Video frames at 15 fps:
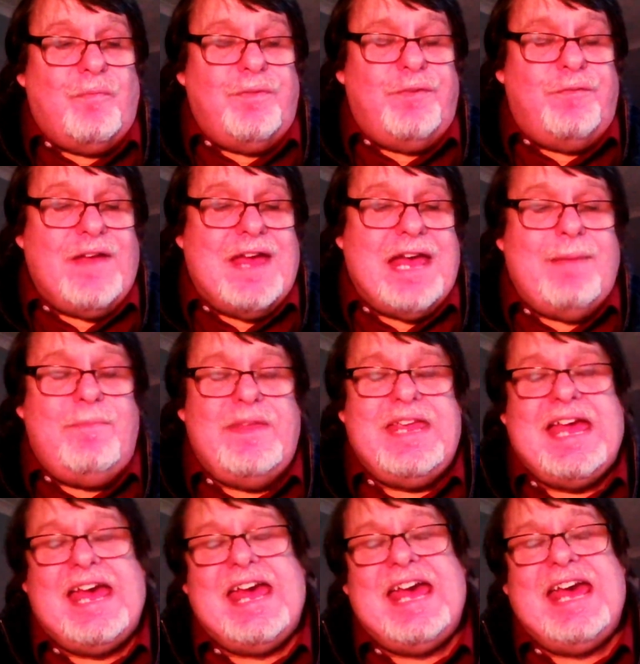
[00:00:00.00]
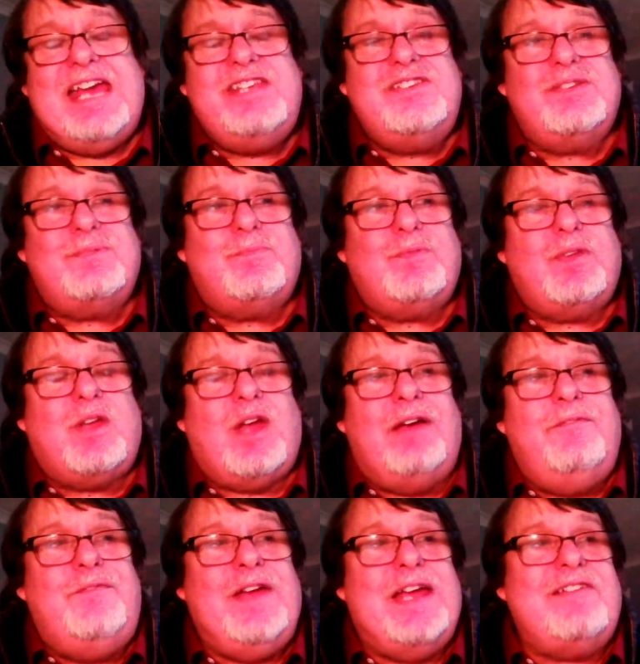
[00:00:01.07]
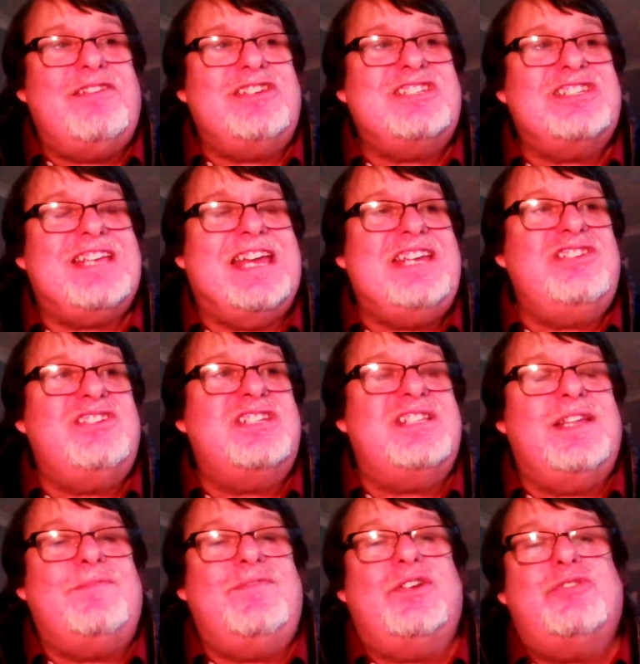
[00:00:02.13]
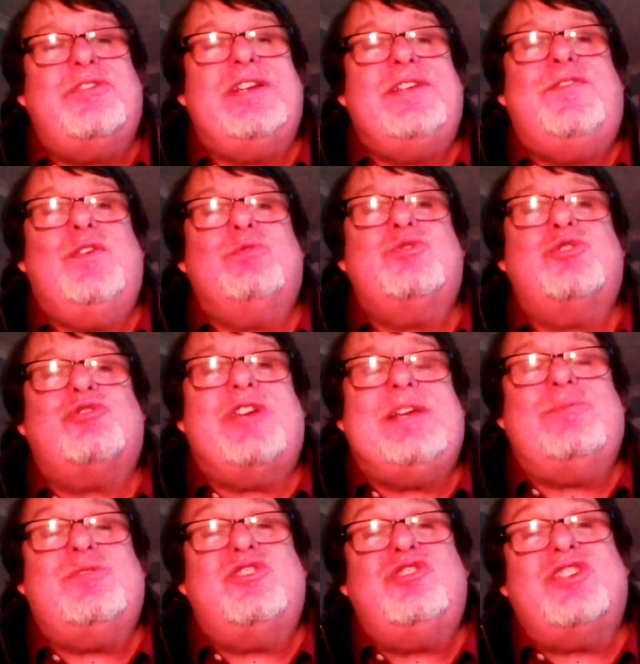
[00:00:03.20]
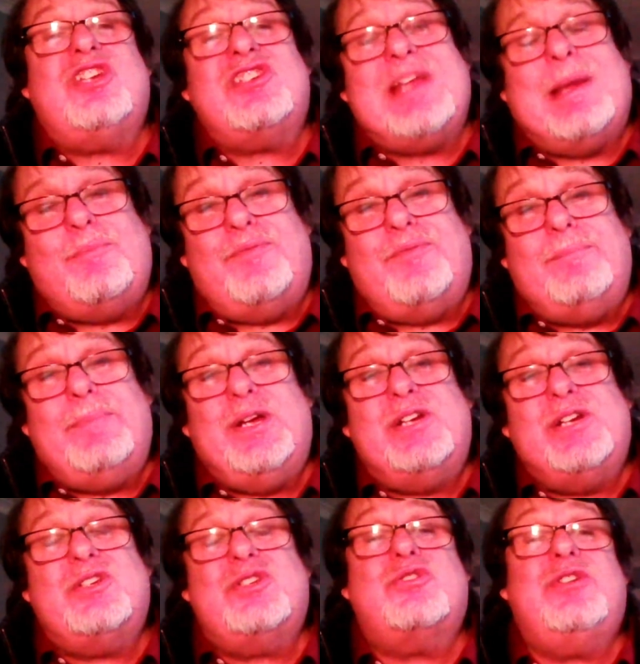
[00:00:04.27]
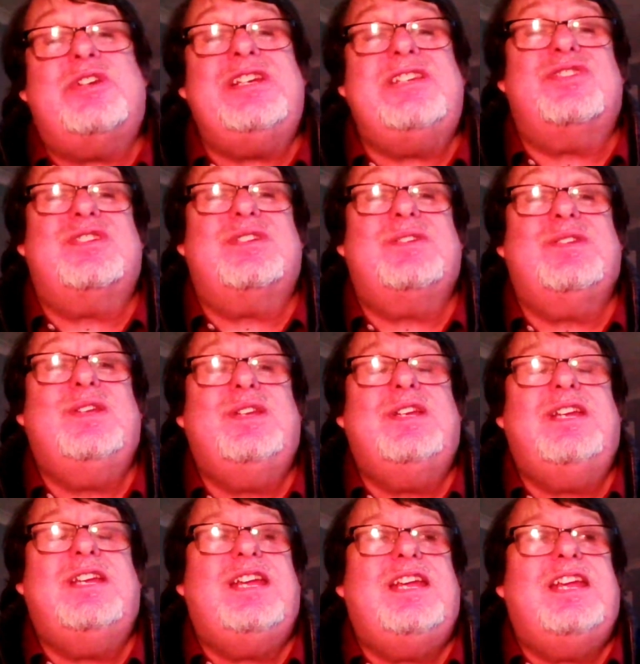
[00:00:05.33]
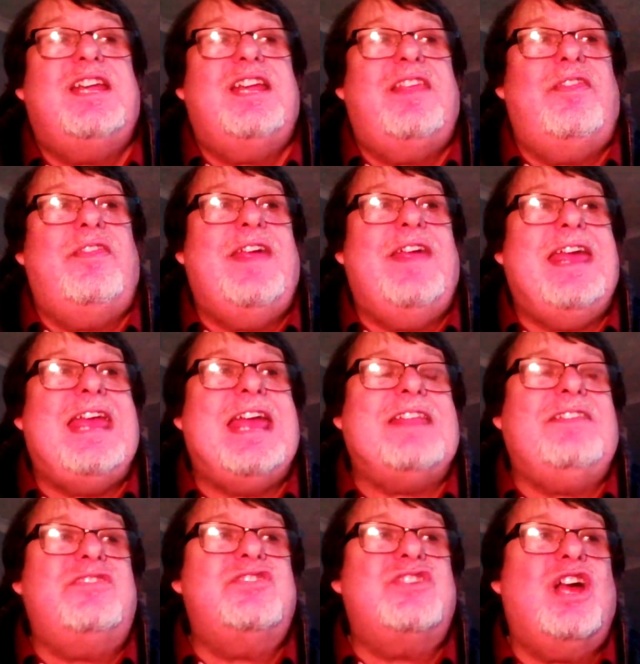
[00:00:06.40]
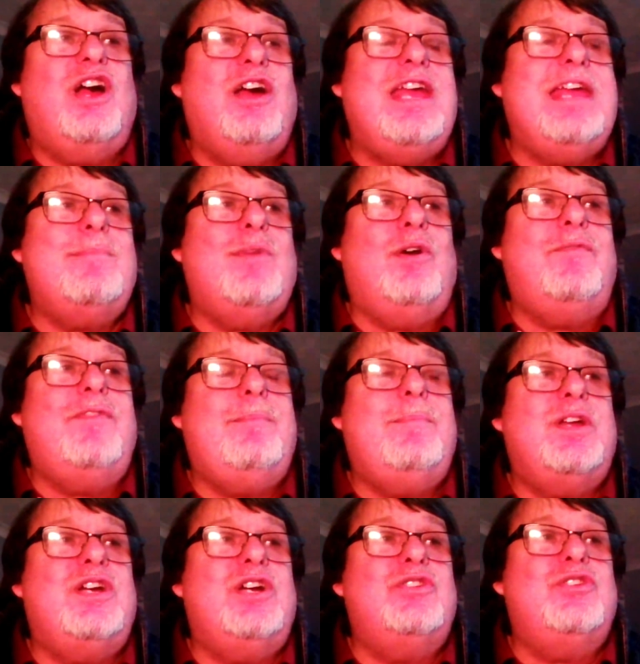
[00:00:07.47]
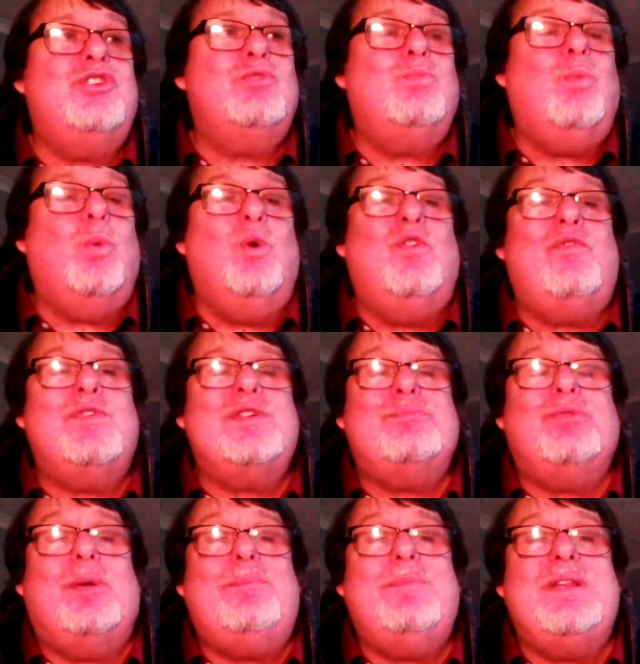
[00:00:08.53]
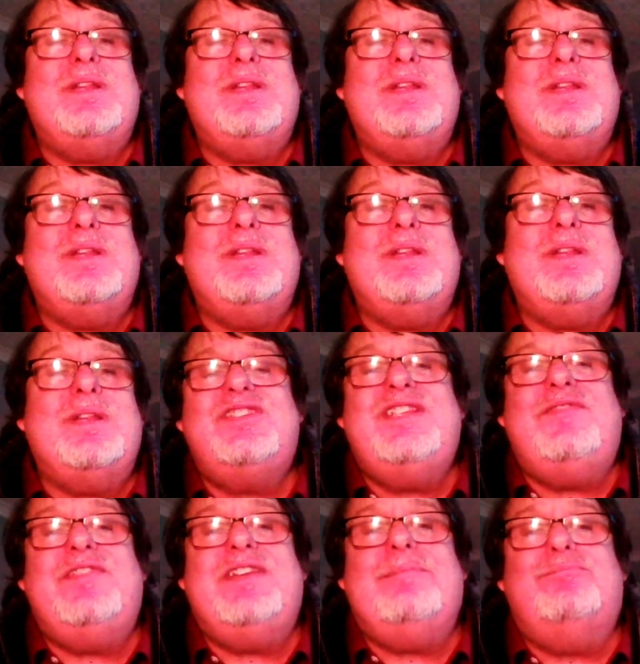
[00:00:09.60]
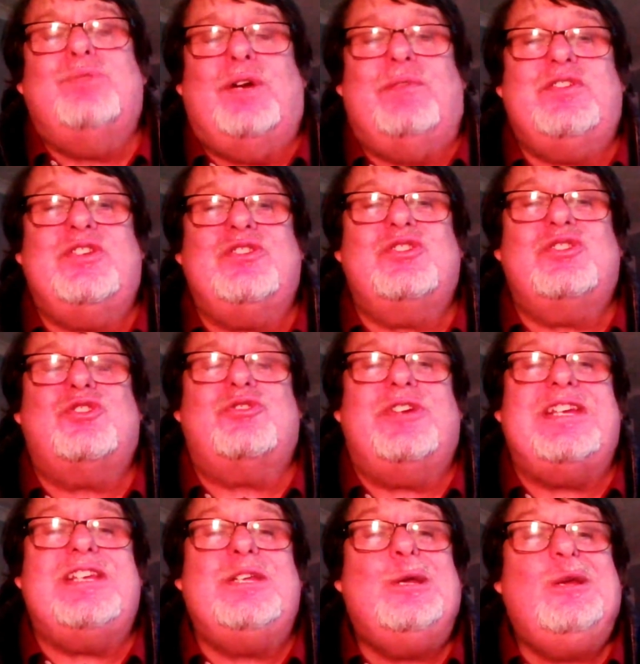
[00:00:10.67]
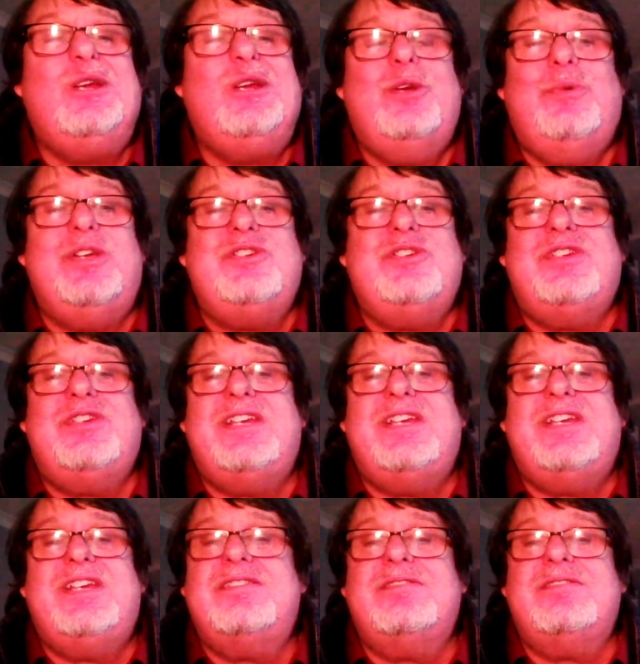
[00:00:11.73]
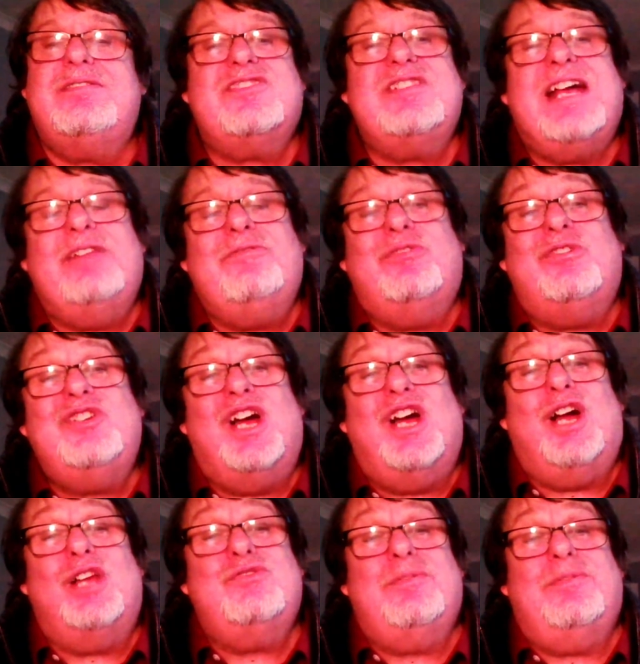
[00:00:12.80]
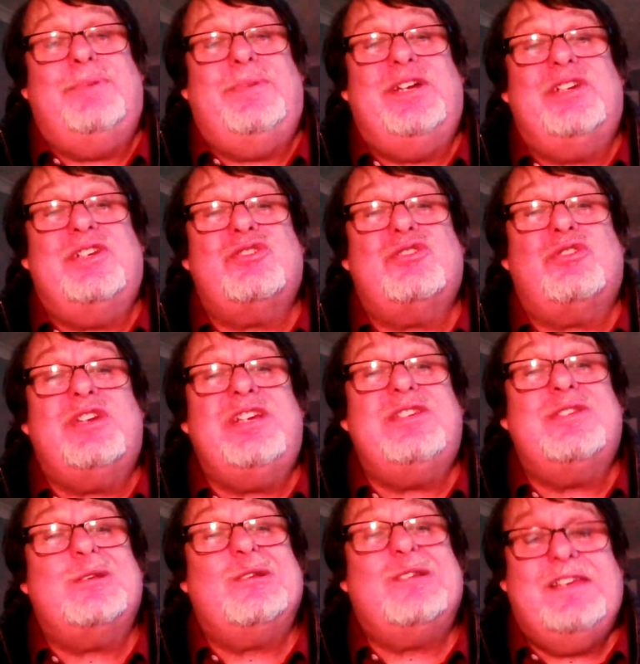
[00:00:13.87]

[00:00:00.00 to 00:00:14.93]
family had, at various stages, lived in Greenfield Street, which is just up from Berners Street. At the time of the murders, Wolf was probably living in Providence Street, which is less than 100 yards from Berners Street.